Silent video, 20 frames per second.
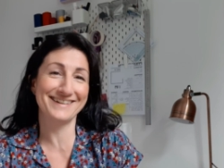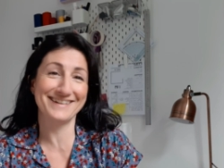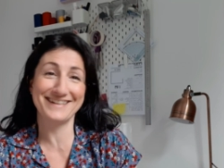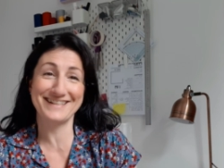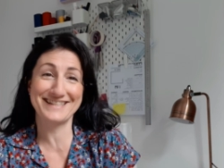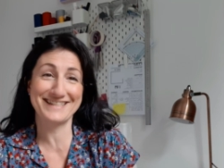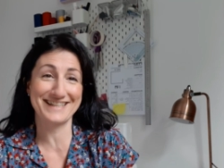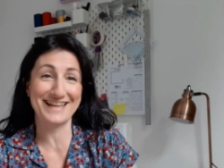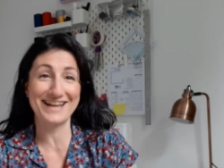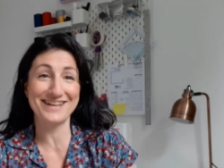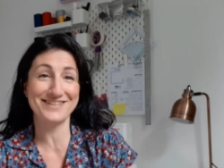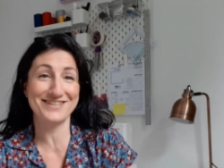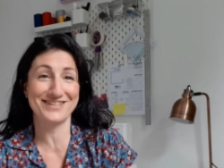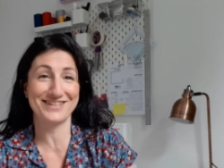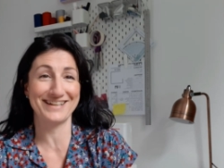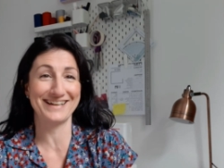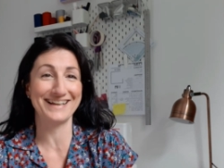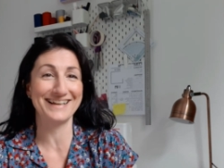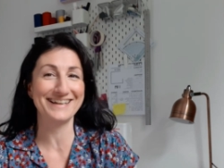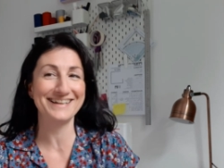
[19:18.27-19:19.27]

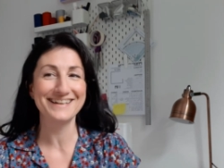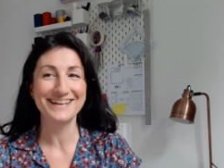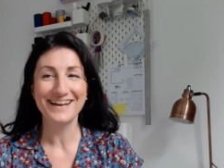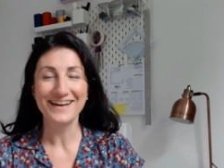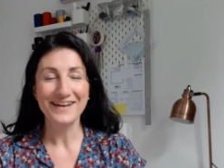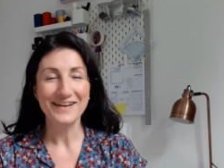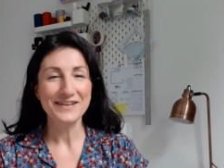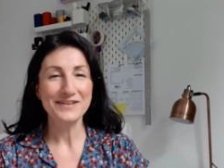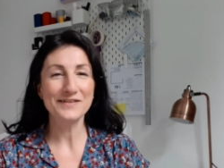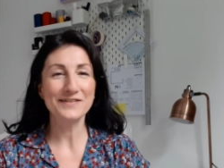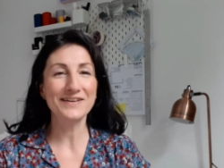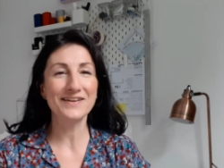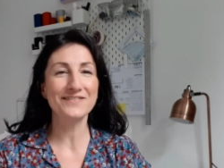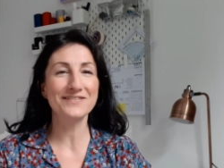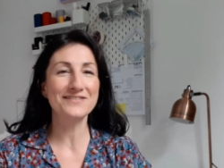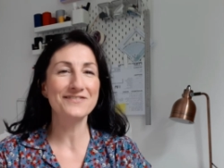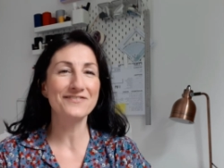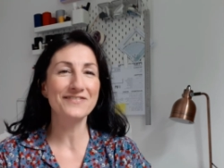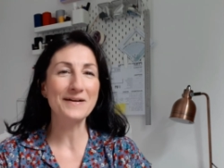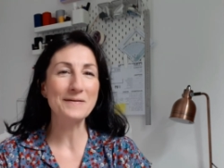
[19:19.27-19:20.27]
Essentially, you're
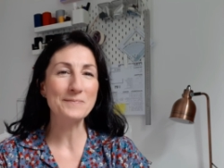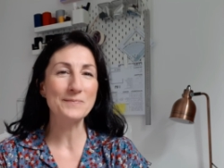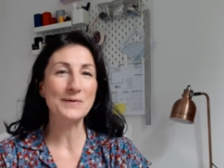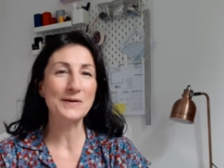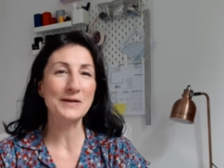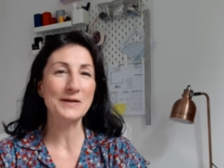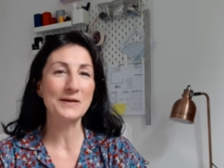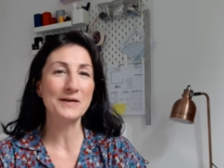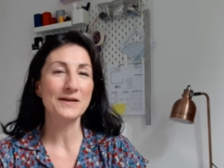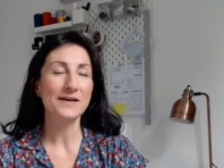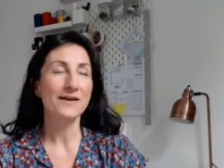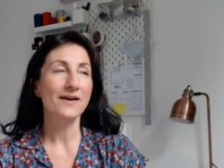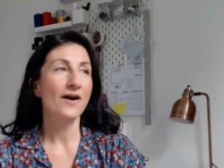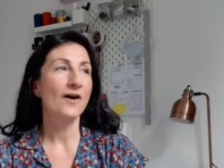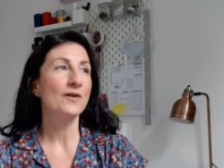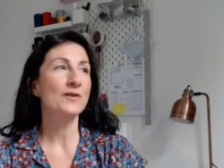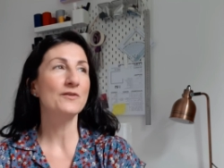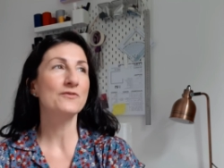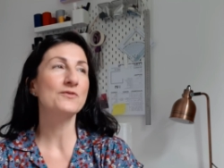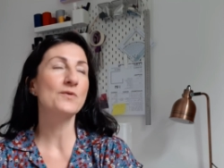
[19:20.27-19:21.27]
given fabric,
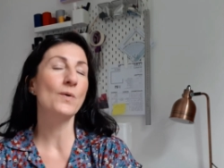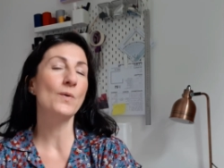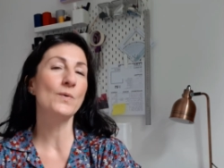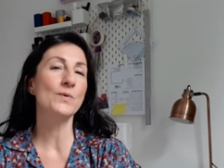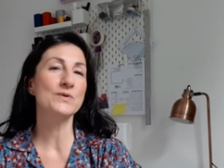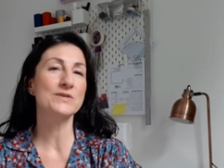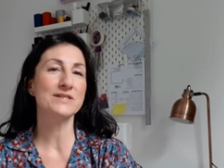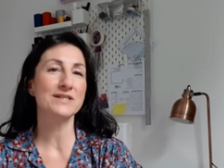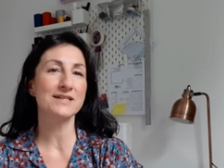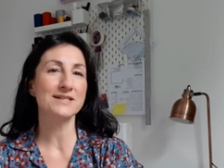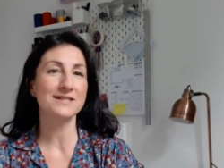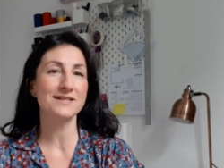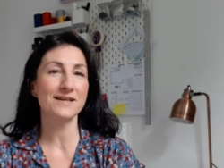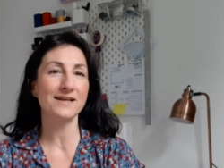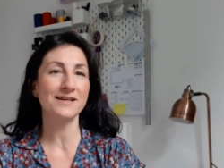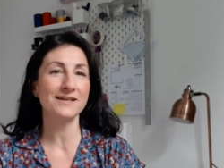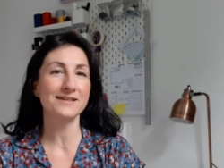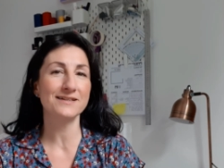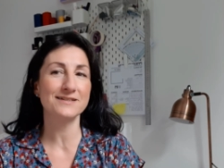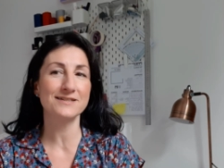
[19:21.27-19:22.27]
and of course
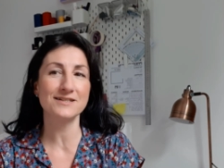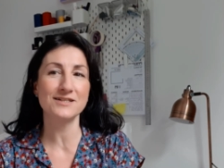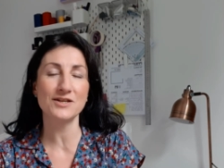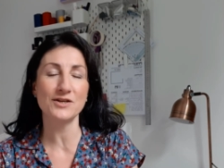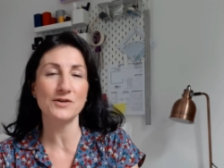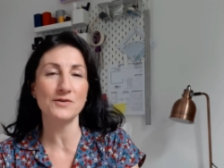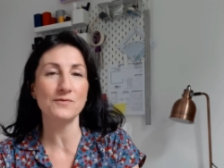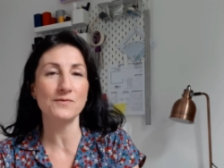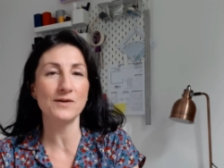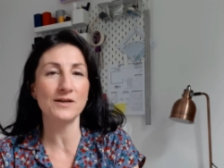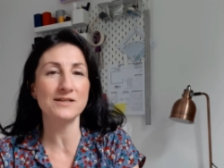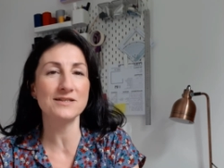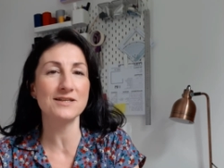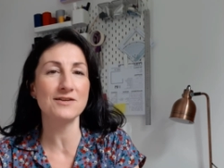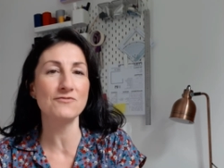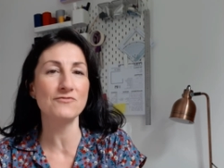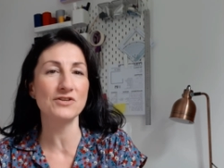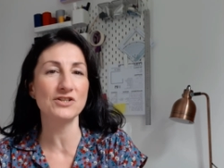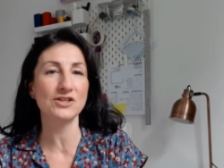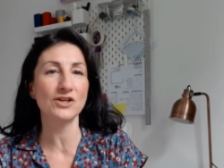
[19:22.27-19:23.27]
it's
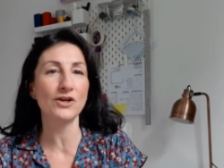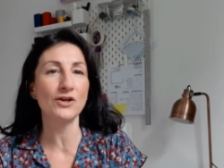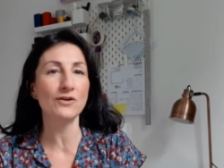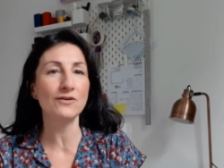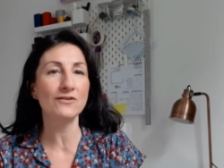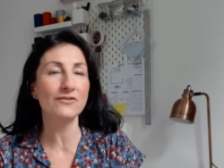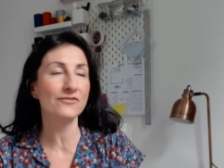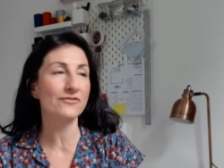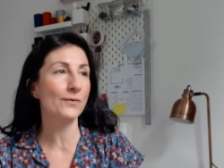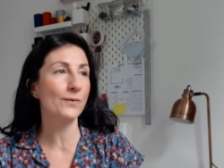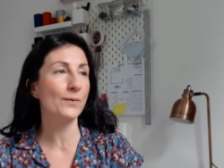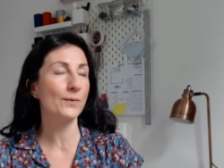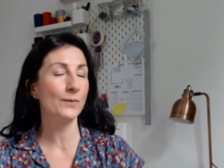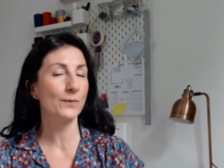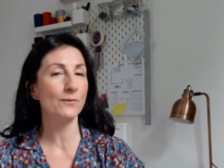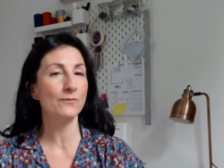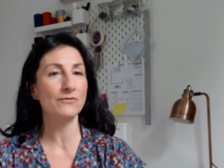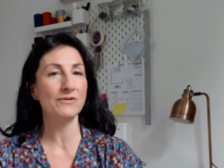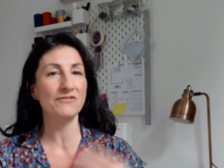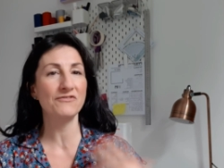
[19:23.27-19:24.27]
in return
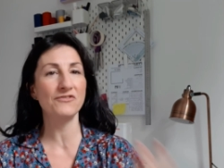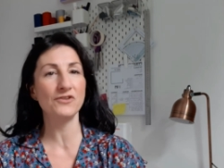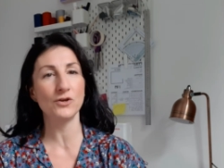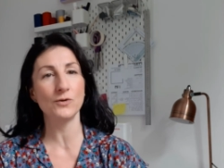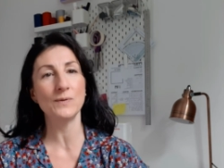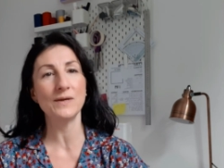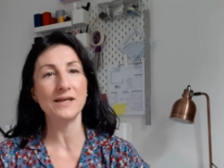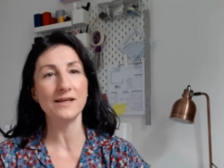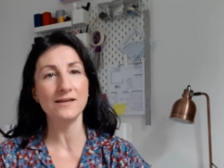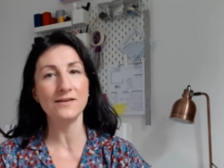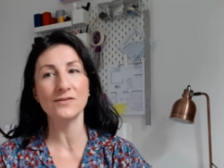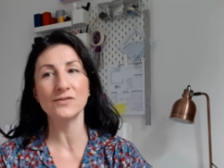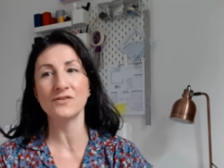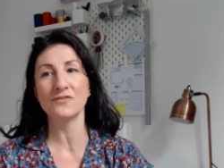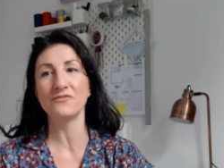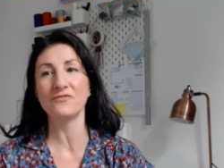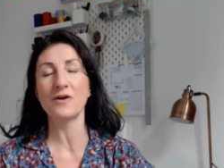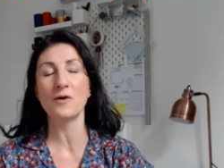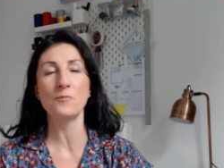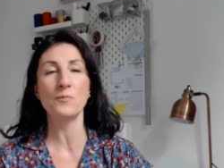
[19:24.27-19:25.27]
for reviewing the
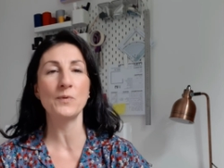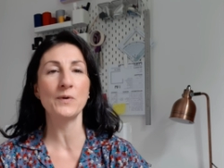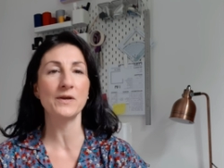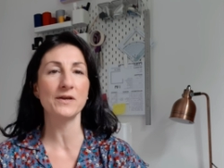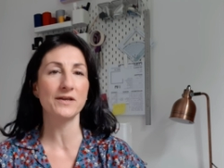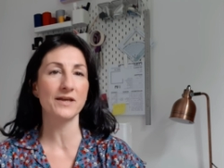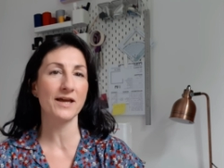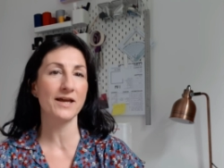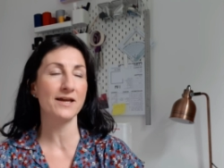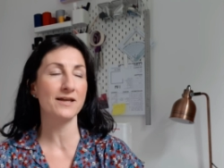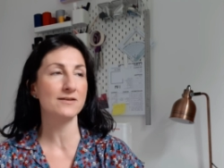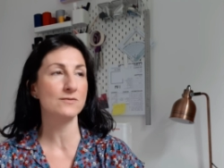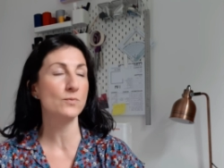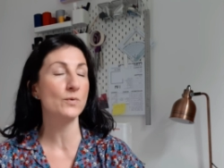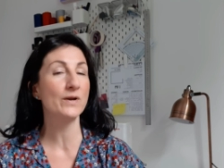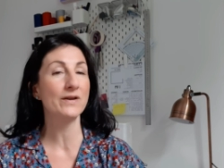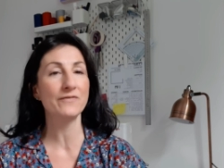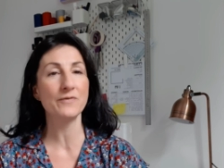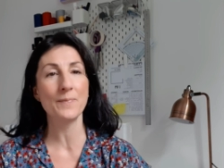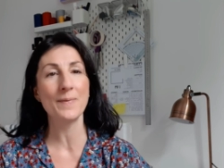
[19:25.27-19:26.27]
fabric and
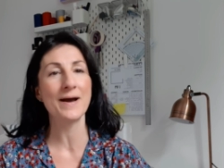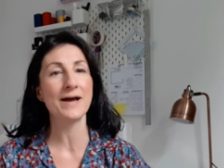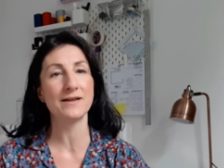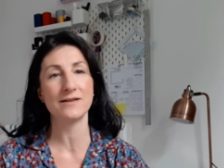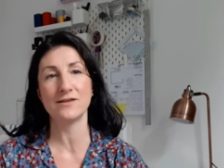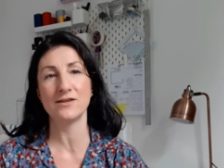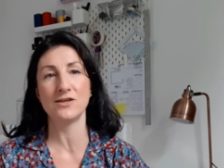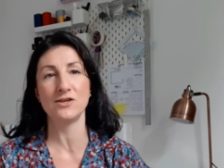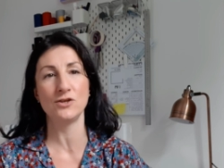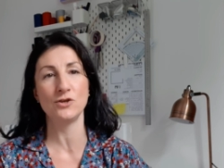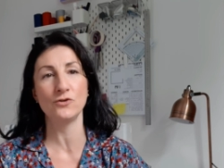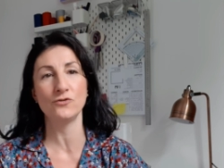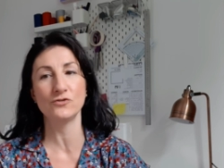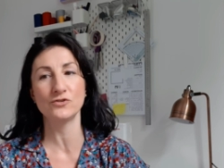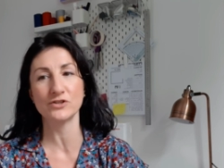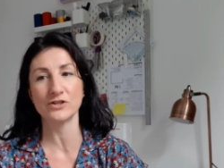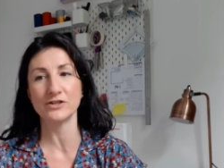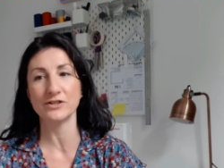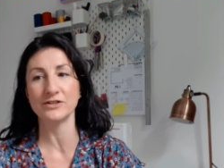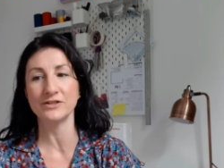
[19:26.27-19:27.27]
whatever pattern that you've
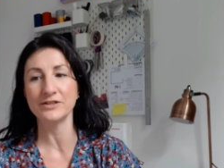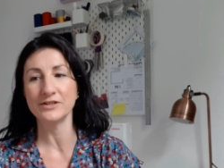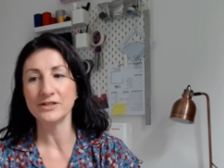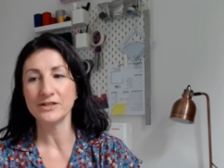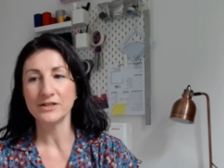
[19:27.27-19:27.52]
done.